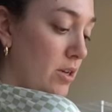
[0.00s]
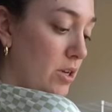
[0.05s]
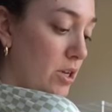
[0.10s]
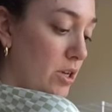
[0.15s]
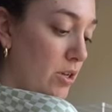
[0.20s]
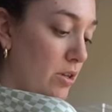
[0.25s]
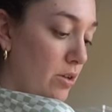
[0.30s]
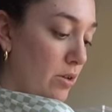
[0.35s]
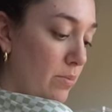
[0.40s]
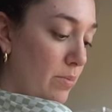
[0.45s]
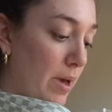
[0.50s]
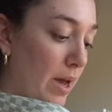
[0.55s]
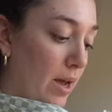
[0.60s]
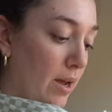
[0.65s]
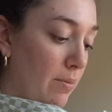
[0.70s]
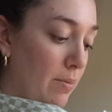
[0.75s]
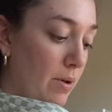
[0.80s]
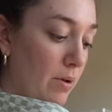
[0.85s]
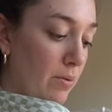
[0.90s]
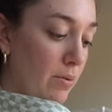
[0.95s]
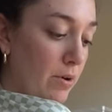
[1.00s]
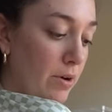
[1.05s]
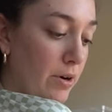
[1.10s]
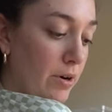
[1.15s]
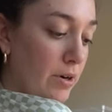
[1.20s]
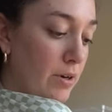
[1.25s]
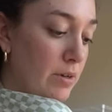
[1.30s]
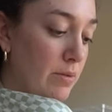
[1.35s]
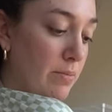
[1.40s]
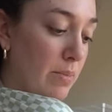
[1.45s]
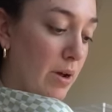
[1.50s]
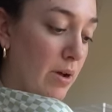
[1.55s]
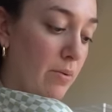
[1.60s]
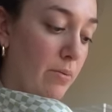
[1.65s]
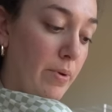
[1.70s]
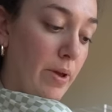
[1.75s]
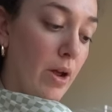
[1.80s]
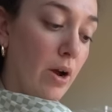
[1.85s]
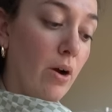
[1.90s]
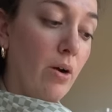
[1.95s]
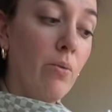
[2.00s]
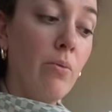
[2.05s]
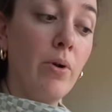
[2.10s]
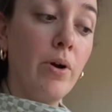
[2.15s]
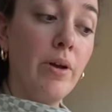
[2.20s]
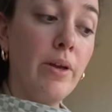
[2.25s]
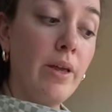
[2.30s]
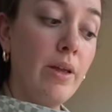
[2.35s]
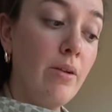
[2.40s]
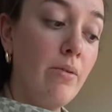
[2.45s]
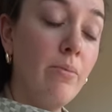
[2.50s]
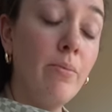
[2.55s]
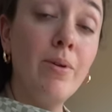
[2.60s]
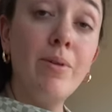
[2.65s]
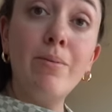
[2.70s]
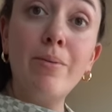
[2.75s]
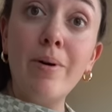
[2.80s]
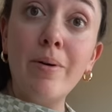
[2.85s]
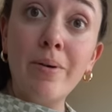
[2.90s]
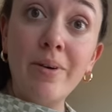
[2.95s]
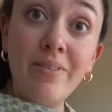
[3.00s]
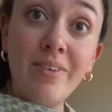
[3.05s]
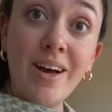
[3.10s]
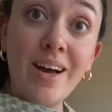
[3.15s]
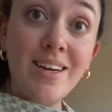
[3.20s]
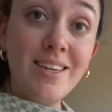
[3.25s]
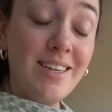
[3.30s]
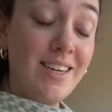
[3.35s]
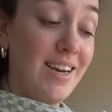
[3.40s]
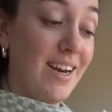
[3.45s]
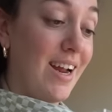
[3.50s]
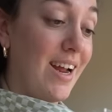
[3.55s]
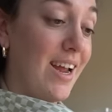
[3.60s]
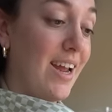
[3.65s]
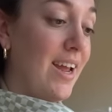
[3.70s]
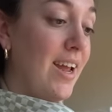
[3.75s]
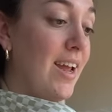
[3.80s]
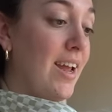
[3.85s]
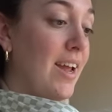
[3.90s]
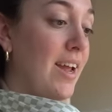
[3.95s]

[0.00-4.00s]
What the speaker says: to pack my orders, but we are working with what we've got today.